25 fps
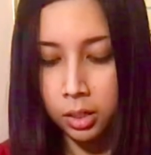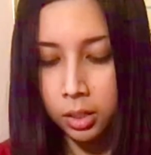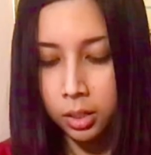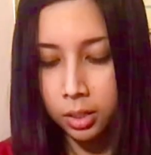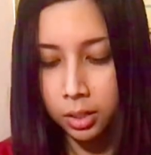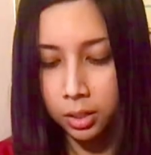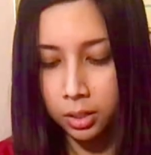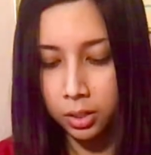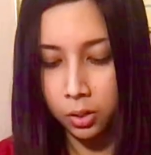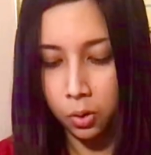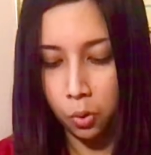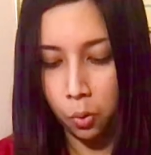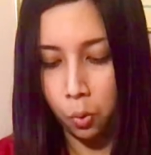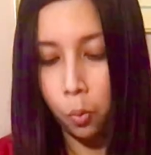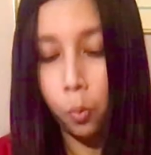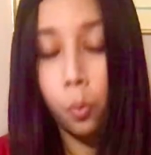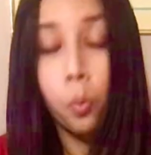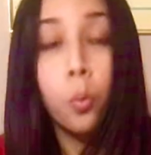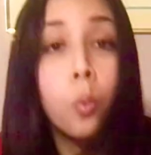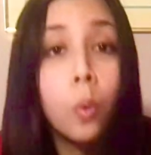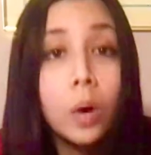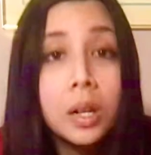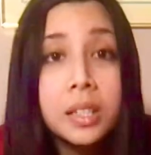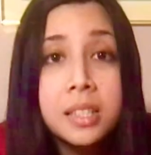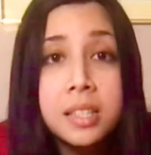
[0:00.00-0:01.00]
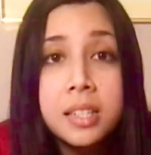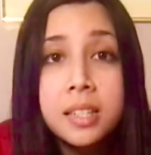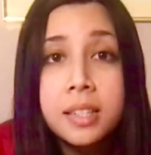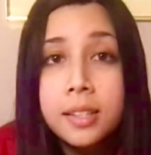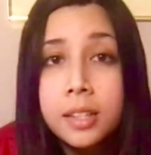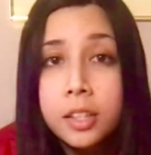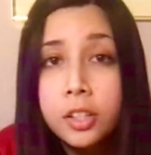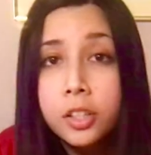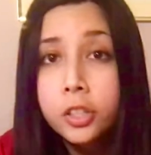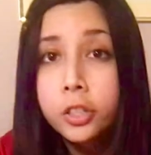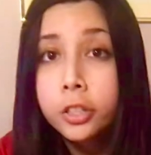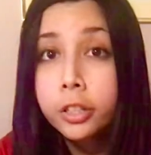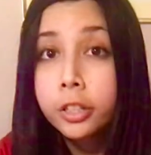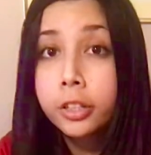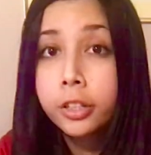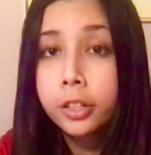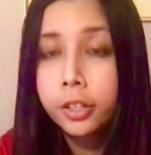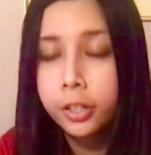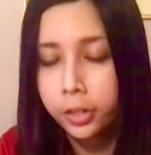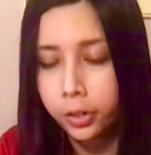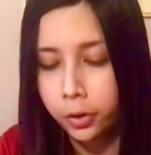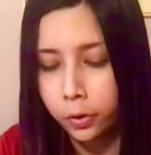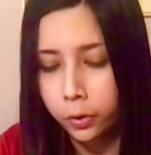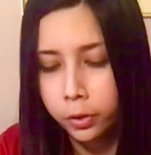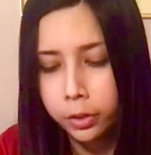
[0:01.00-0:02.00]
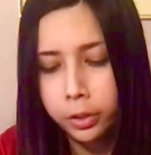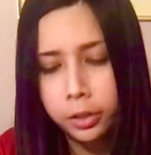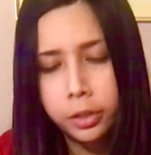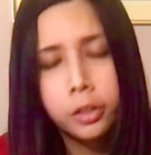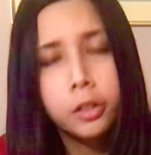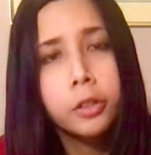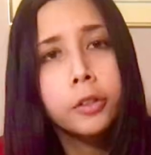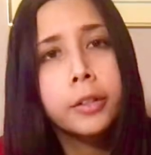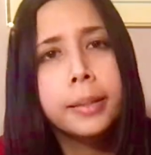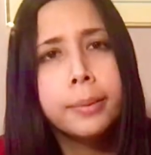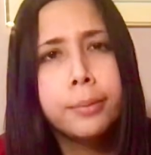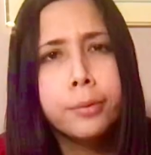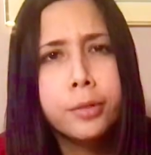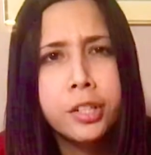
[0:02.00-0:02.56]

So once your yogurt cream